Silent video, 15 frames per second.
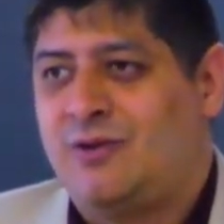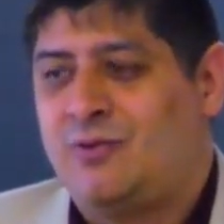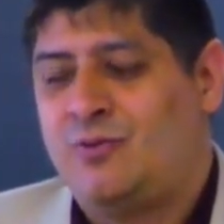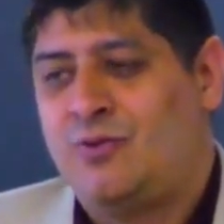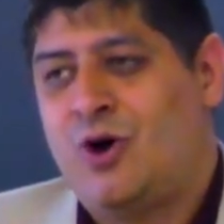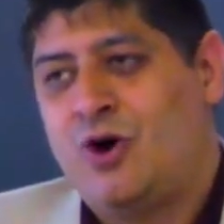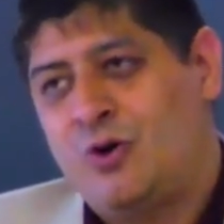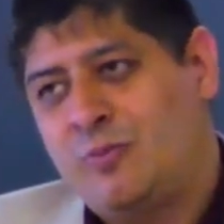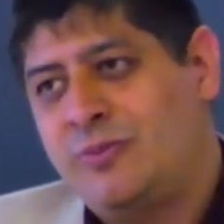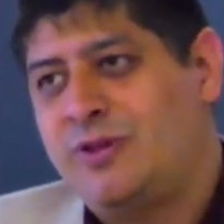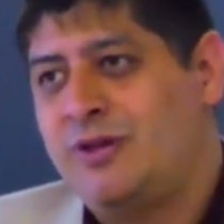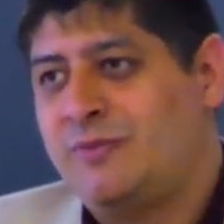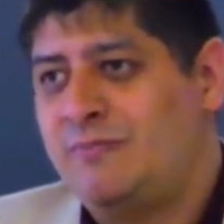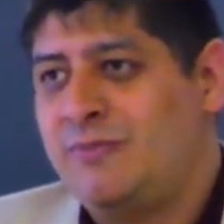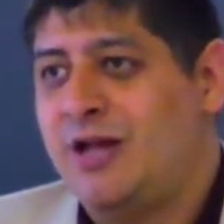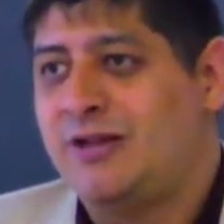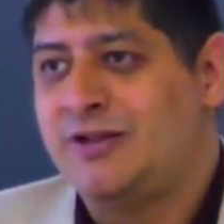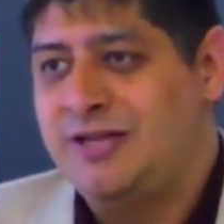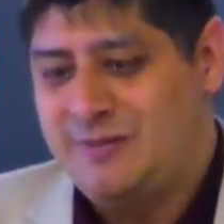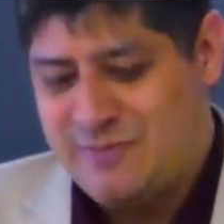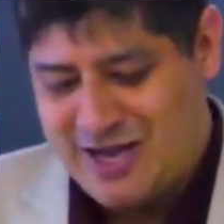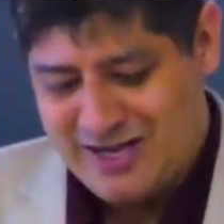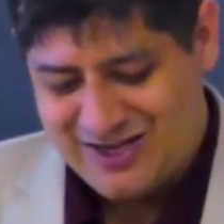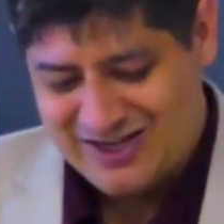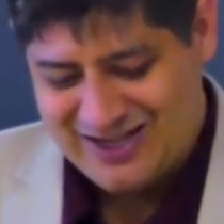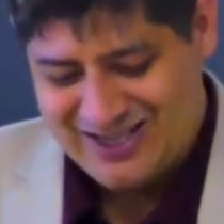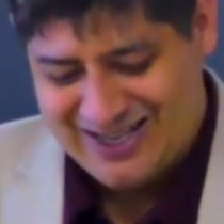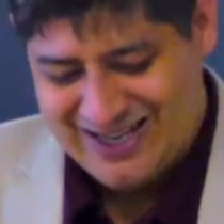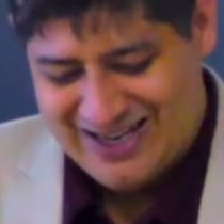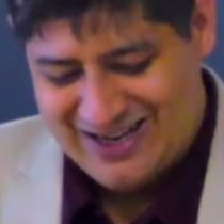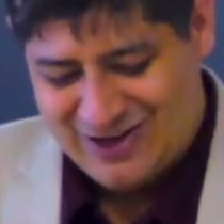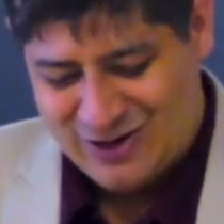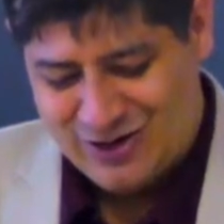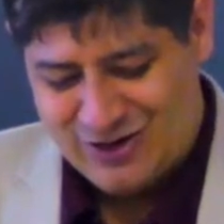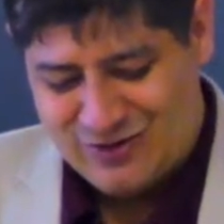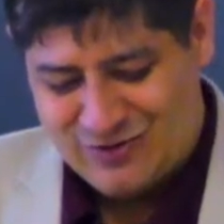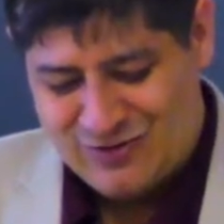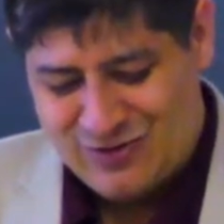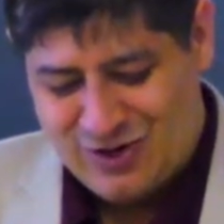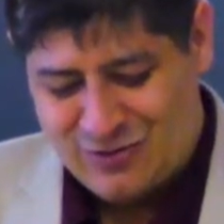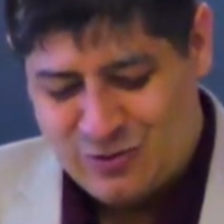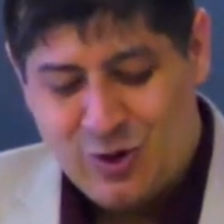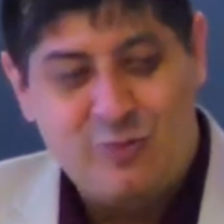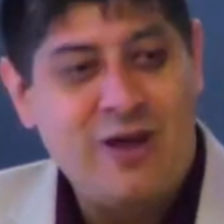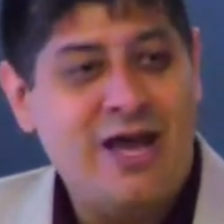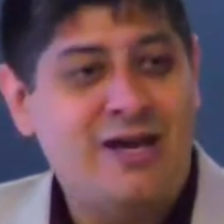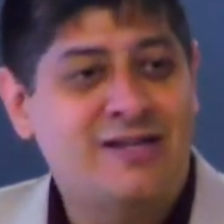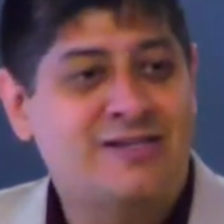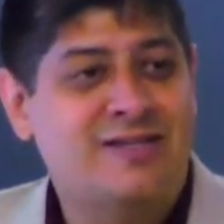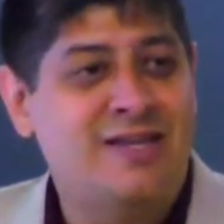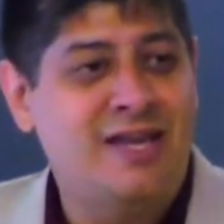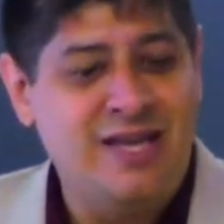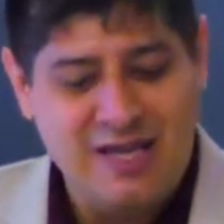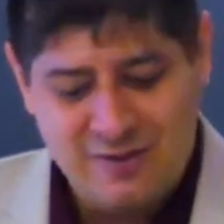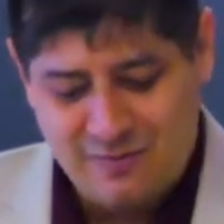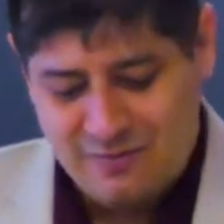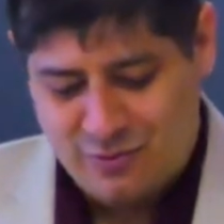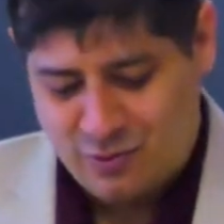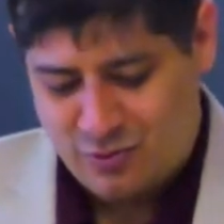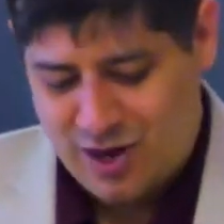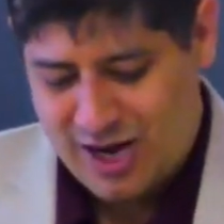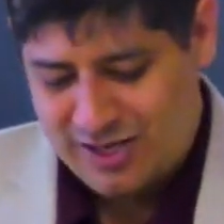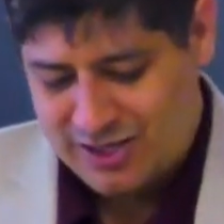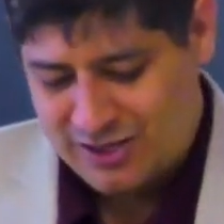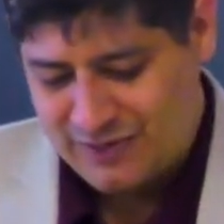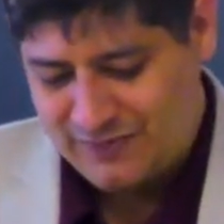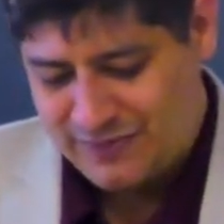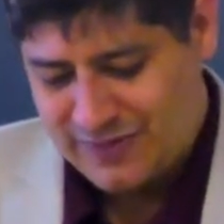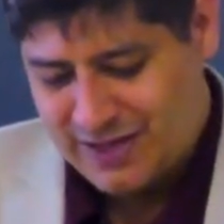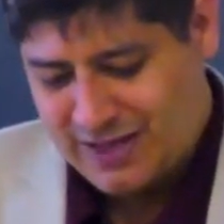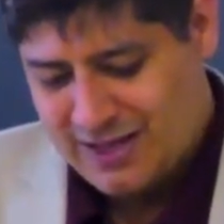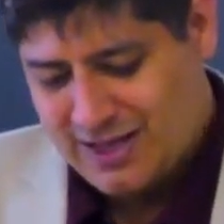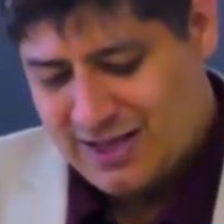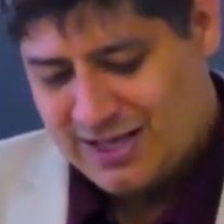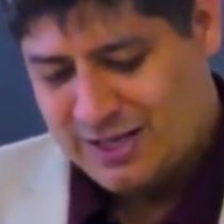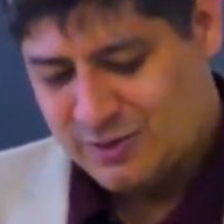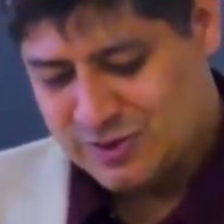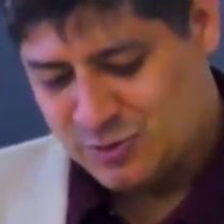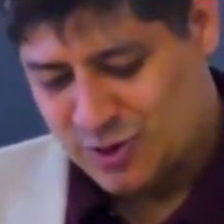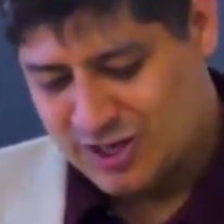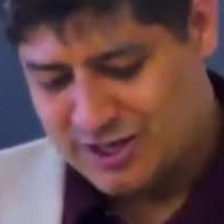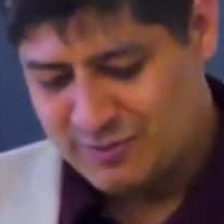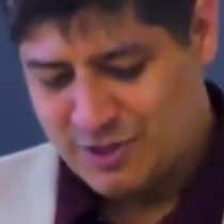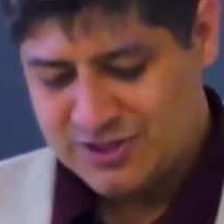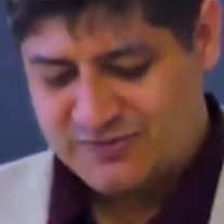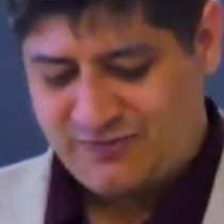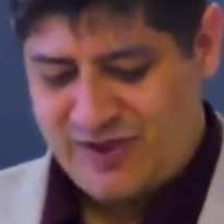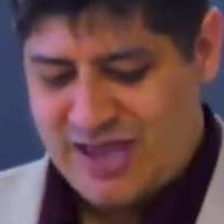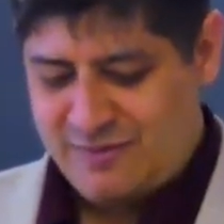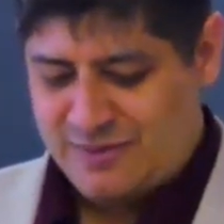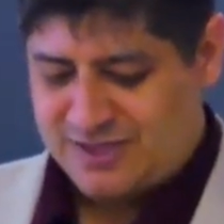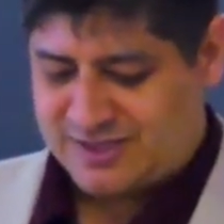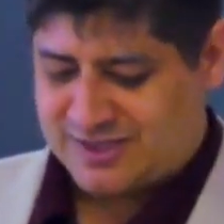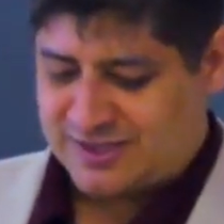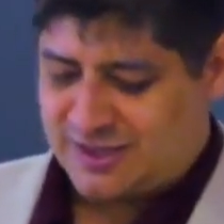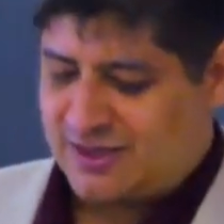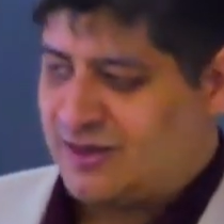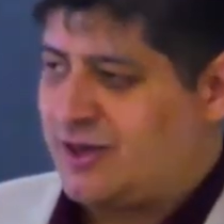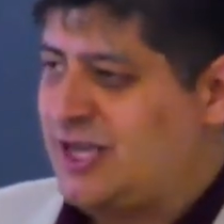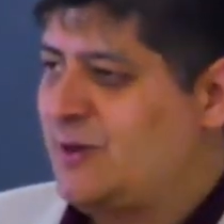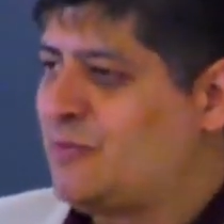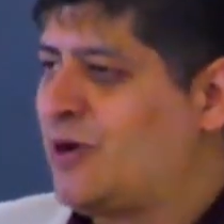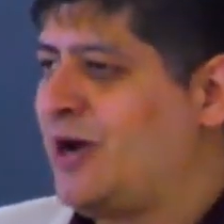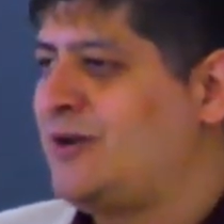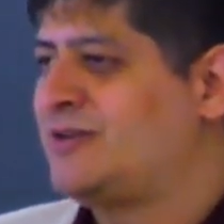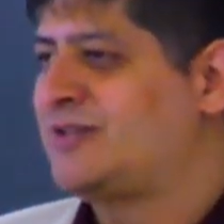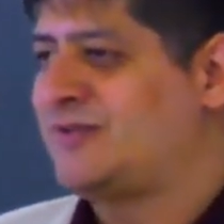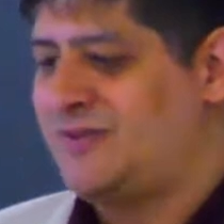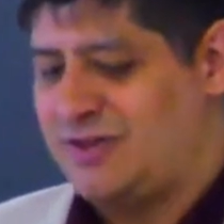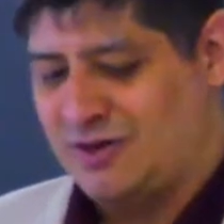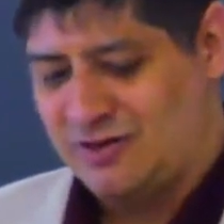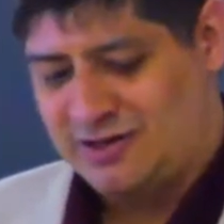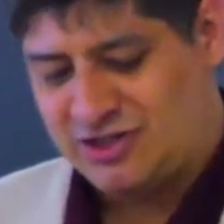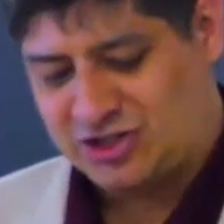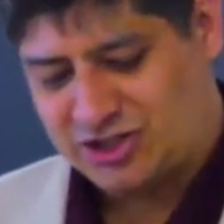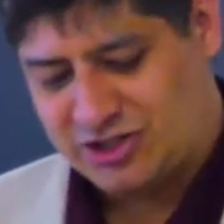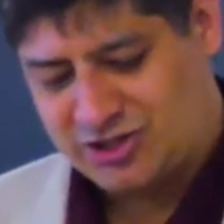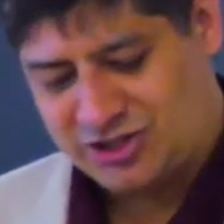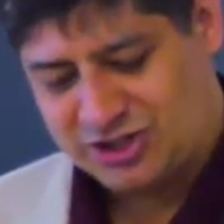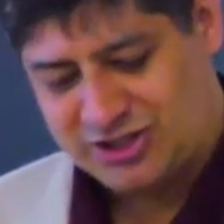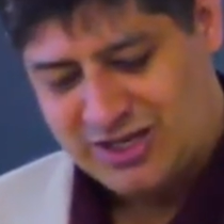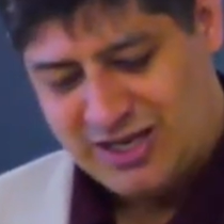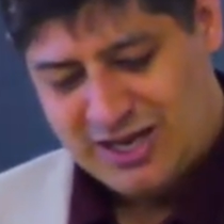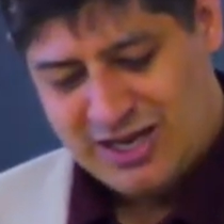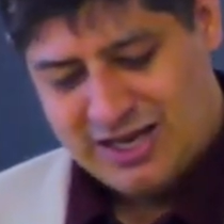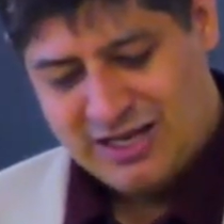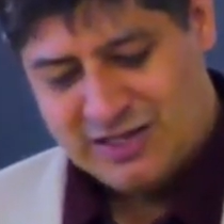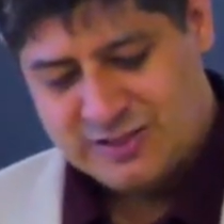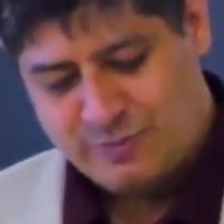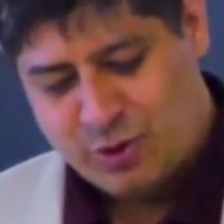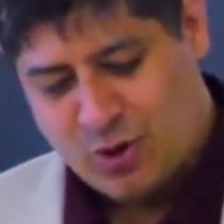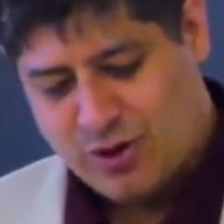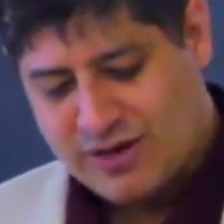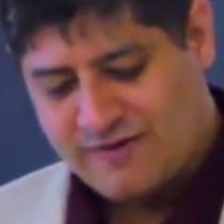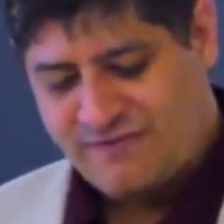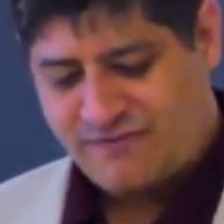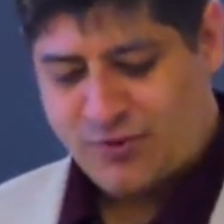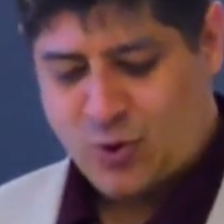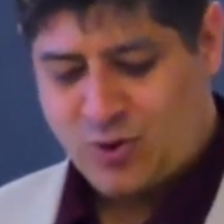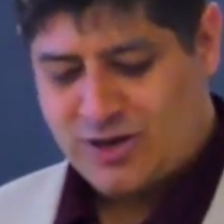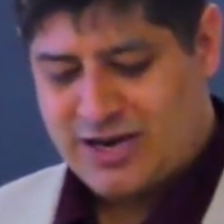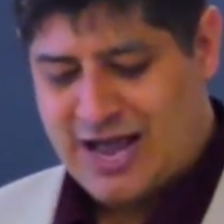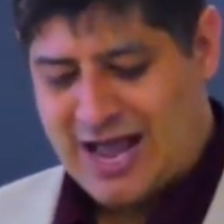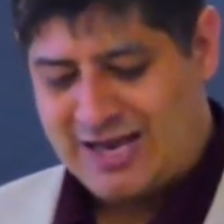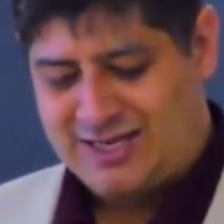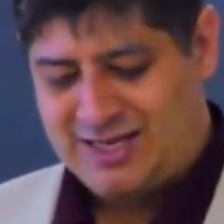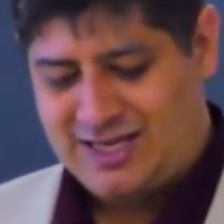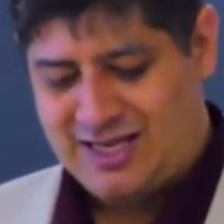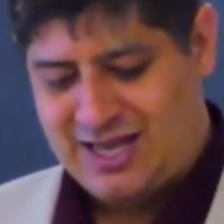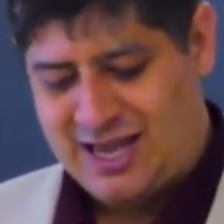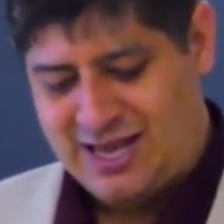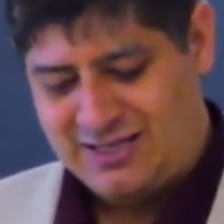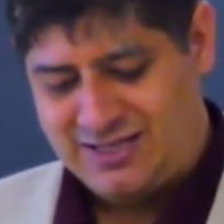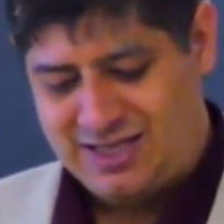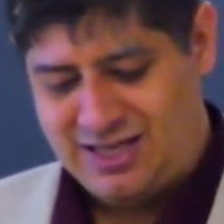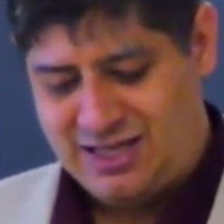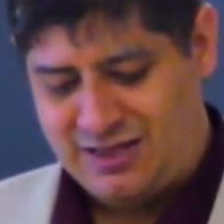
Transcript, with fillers: Rome, the melody maker, or uh, Romanus, the hymn writer. He was one of the most famous uh, hymn writers of the early church. He was born in 490 AD.